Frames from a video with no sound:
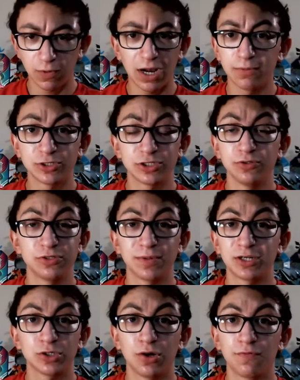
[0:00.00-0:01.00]
I'm just losing
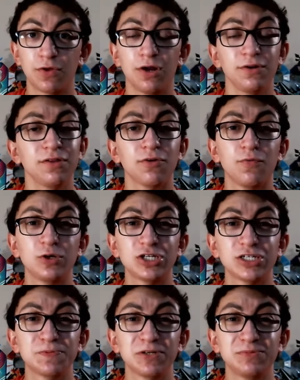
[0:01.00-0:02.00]
my trail of thought. Neither of which
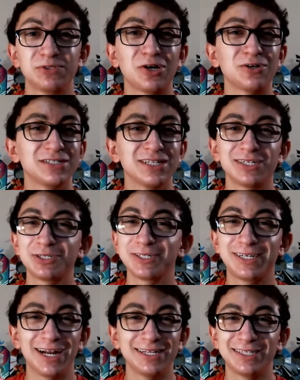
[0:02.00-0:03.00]
has Prism Stars. Let's just
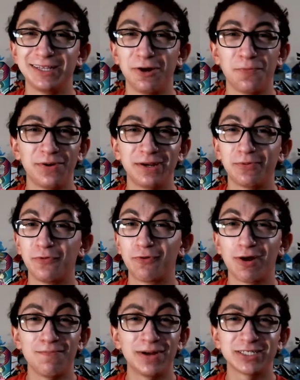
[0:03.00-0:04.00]
get into the opening
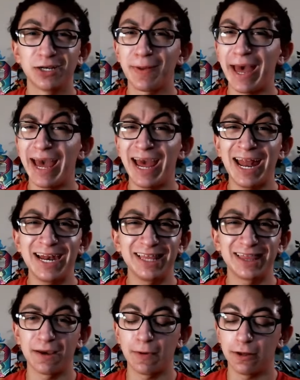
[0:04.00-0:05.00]
before I mess up
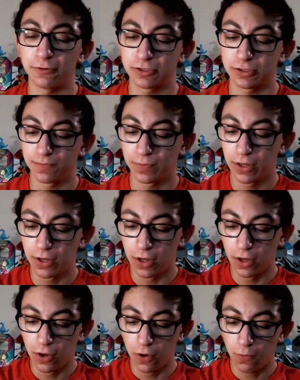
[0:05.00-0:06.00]
anything else.
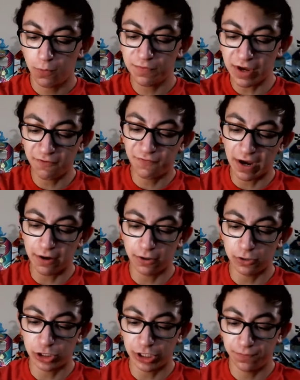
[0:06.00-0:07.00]
We've got a Fire
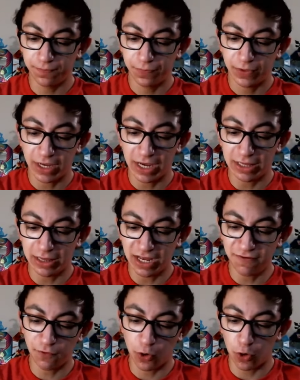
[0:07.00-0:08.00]
Energy, a
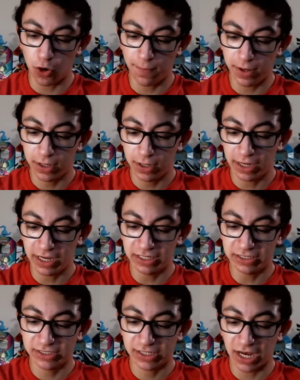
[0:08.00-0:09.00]
Life Herb, a
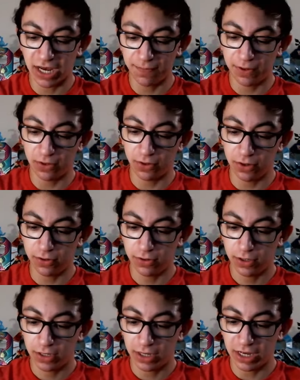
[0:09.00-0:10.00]
Sky Pillar,
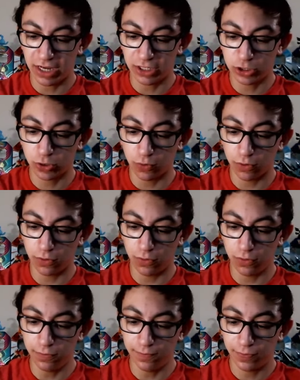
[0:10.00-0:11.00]
a
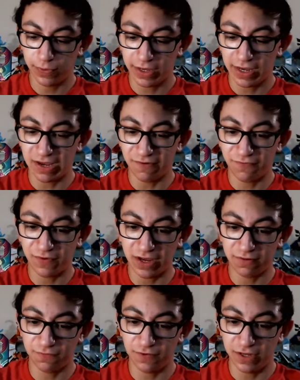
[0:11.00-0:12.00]
Torkoal, a
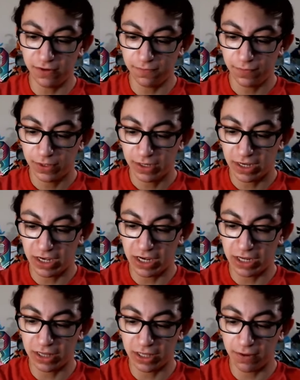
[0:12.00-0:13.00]
Phanpy, a
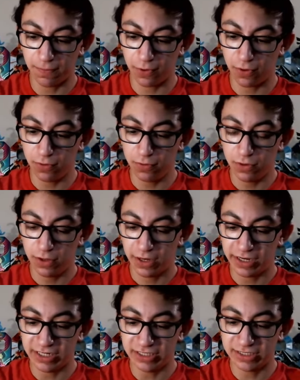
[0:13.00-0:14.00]
Clamperl,
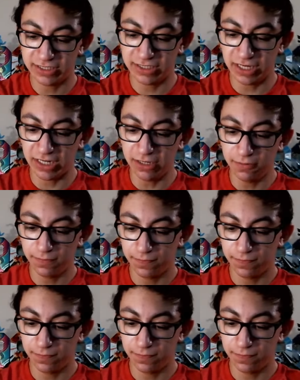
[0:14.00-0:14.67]
a Skitty,